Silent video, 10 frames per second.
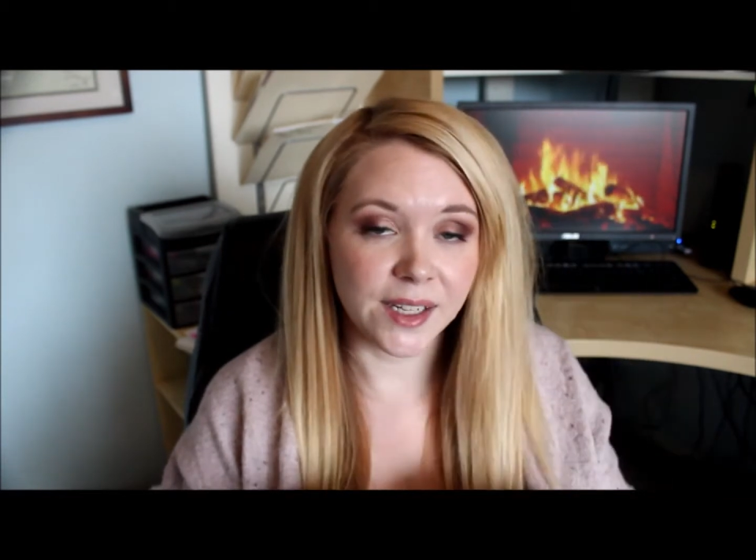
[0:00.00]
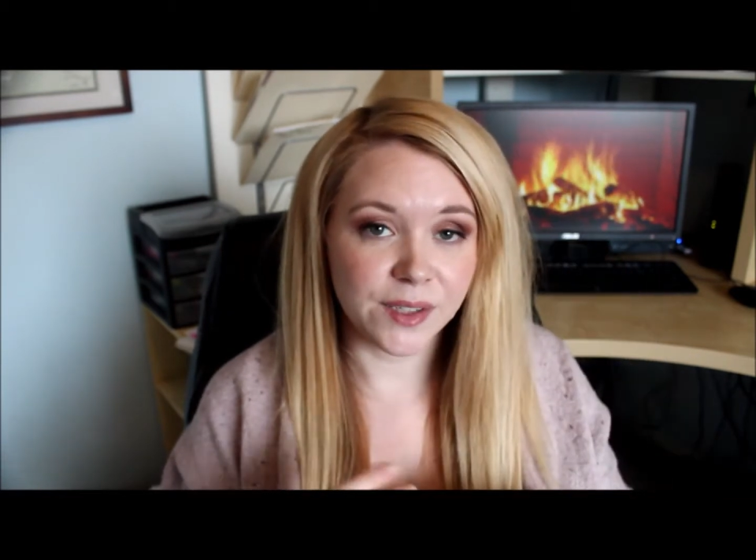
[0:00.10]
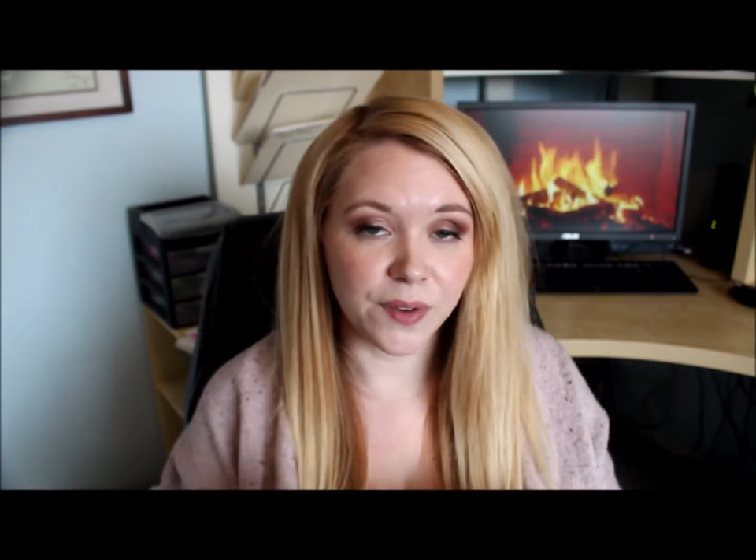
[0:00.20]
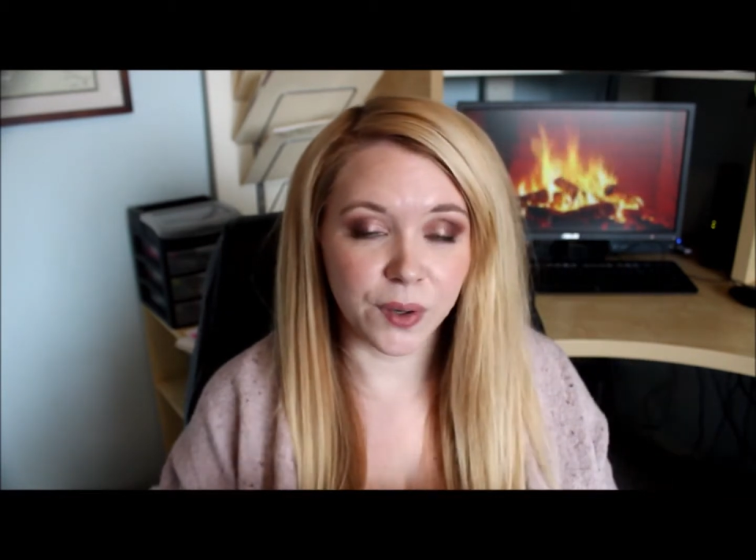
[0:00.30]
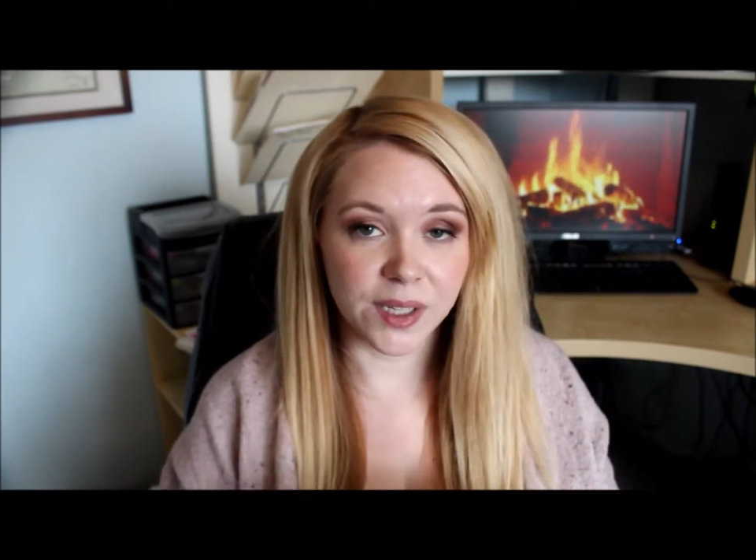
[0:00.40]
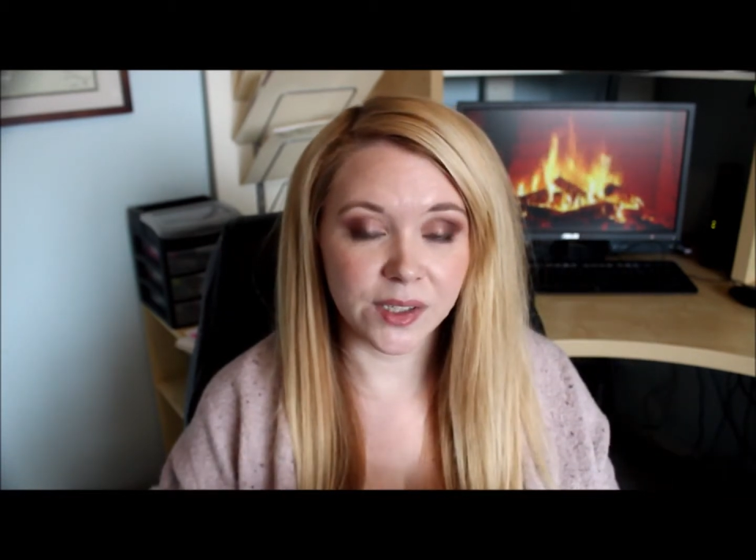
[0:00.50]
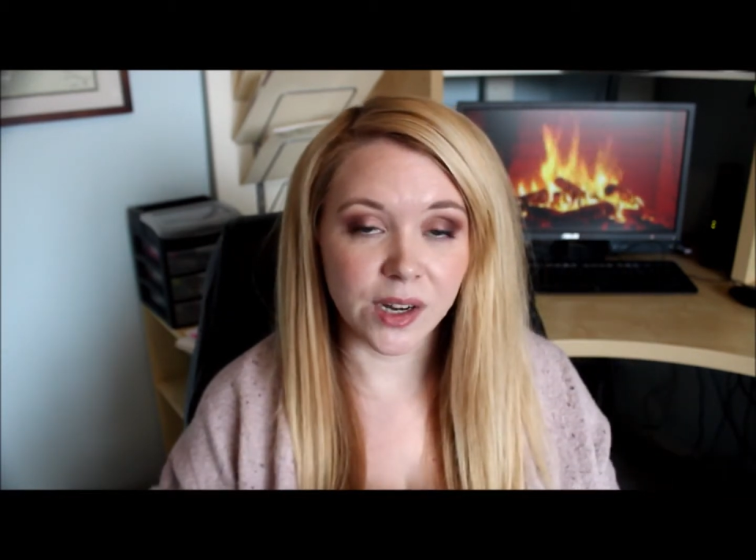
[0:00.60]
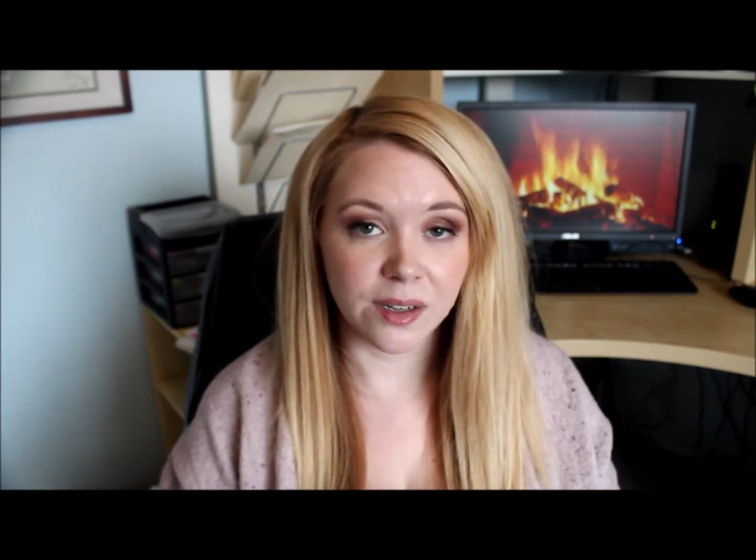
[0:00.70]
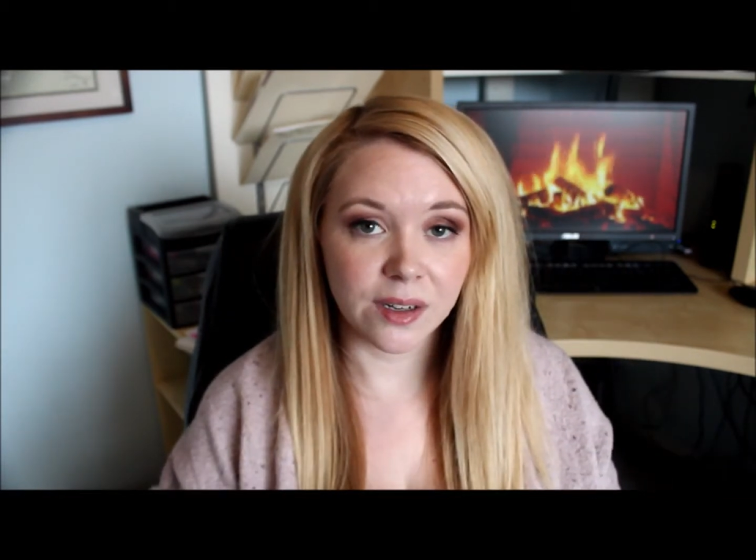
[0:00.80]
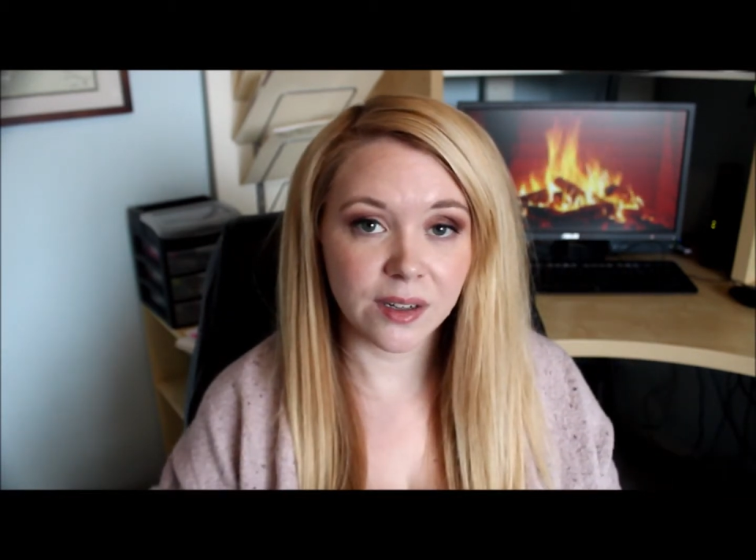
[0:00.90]
is focused
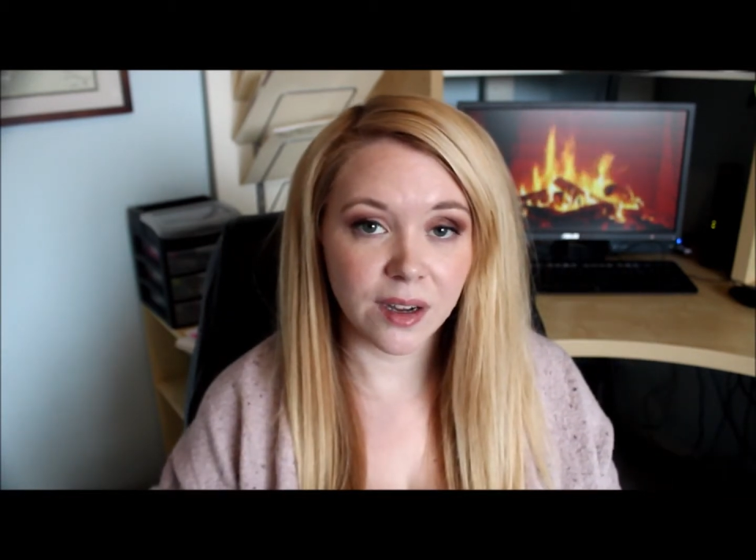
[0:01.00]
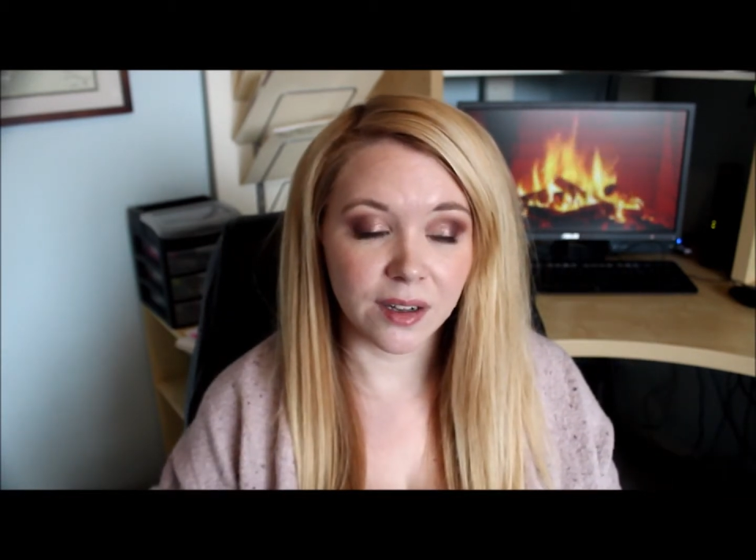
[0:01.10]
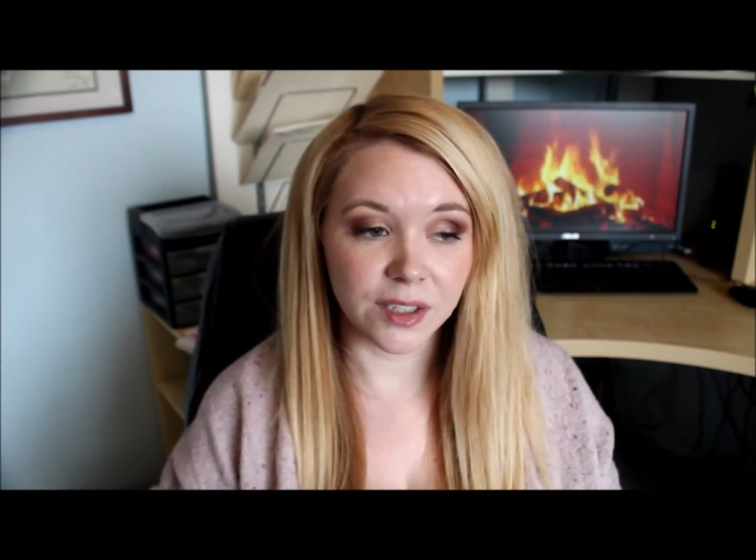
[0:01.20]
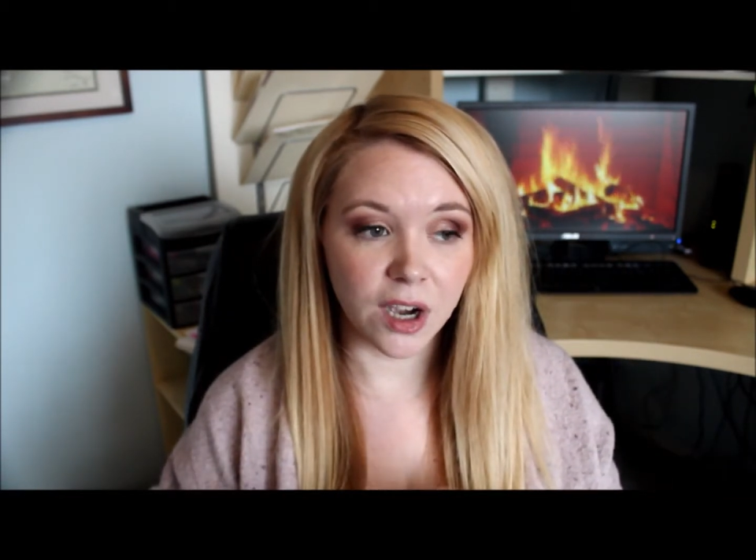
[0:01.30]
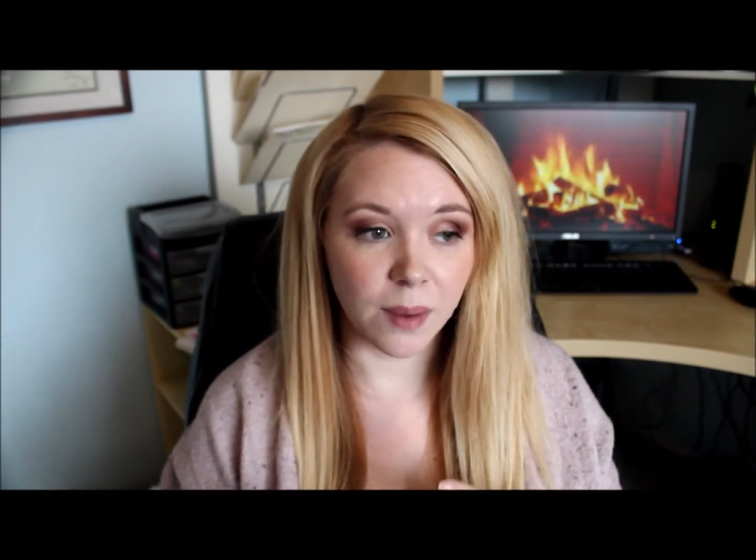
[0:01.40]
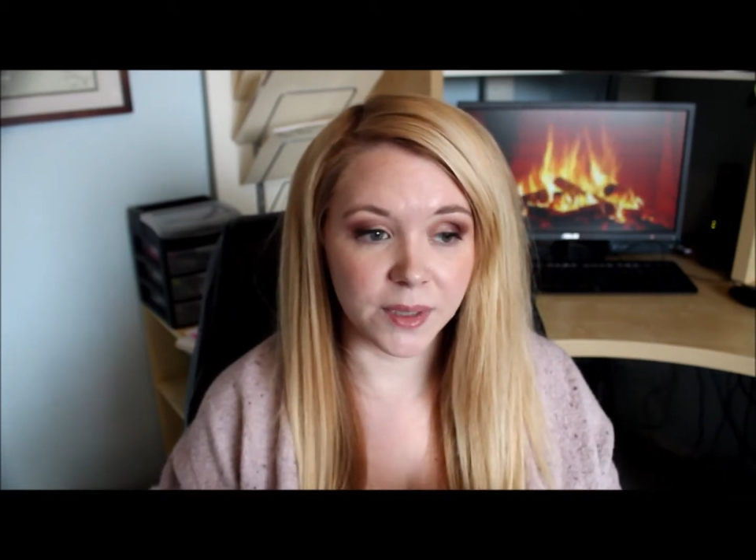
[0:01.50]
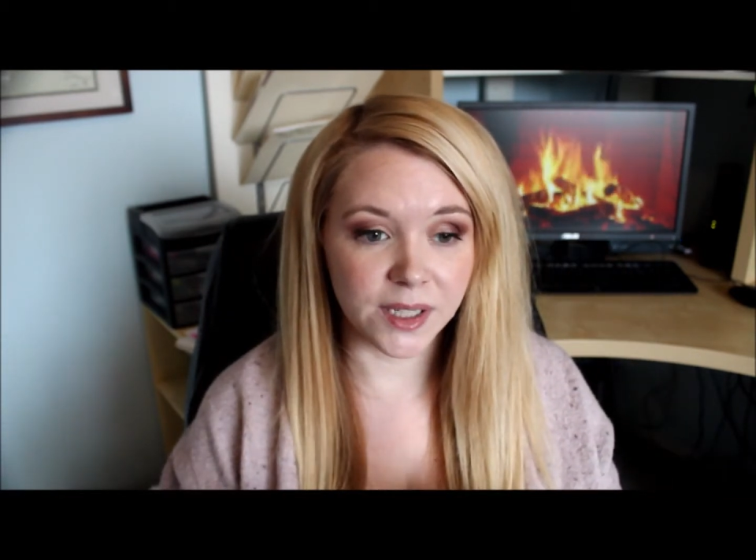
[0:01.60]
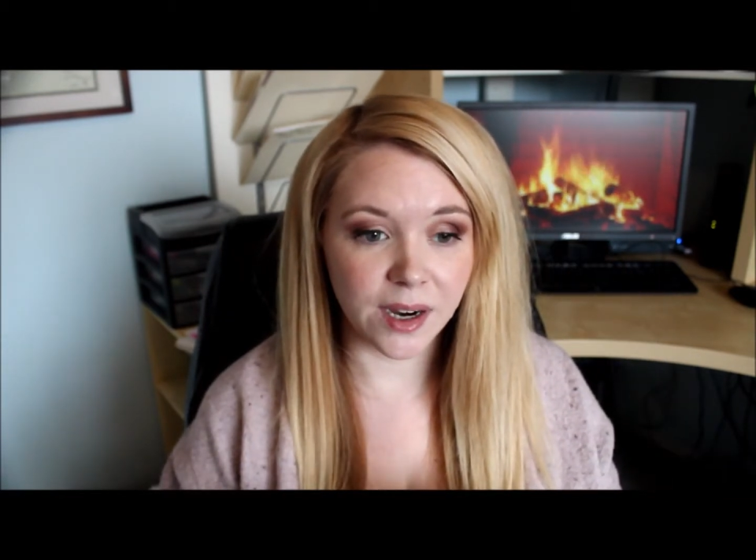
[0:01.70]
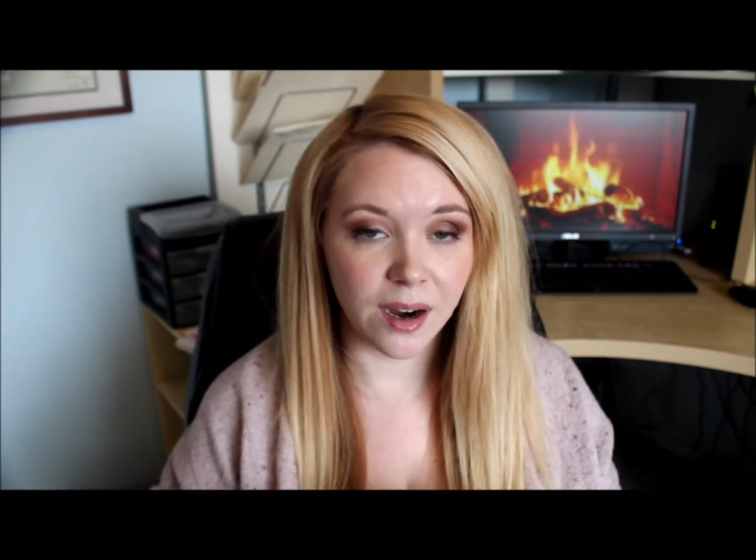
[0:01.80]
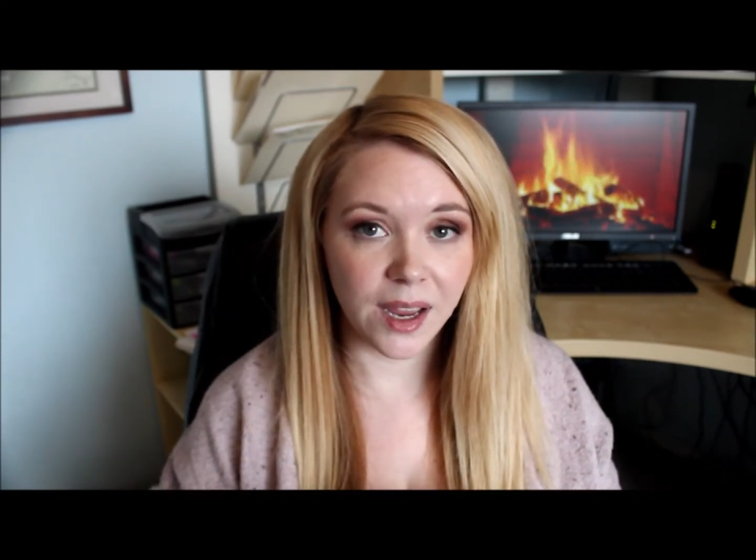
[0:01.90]
on on
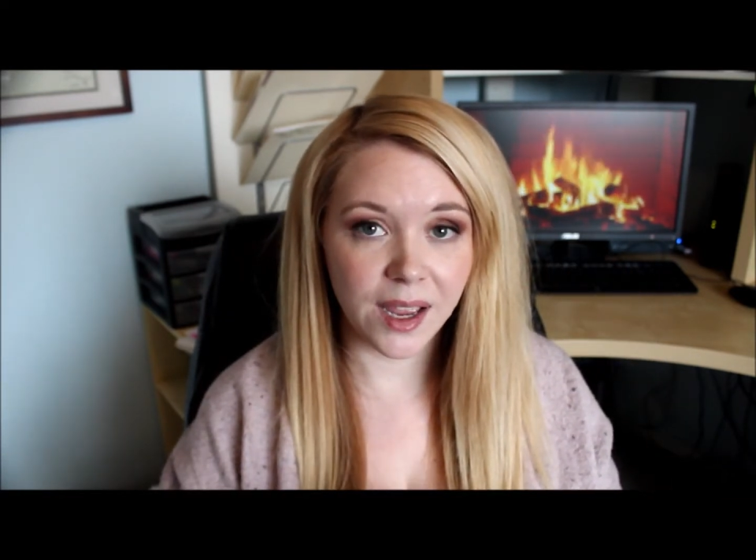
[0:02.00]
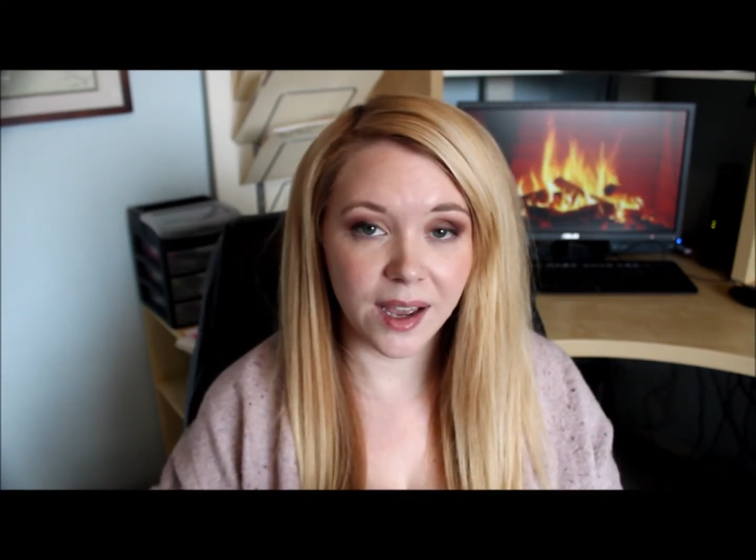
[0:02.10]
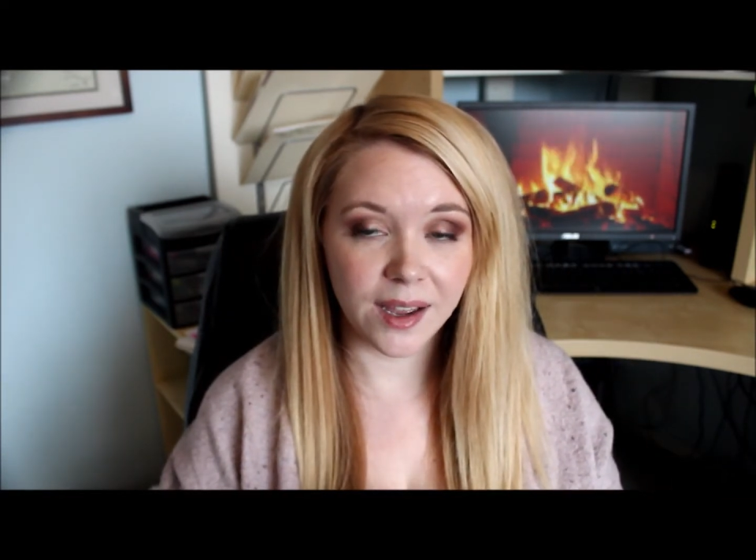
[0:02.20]
commentary.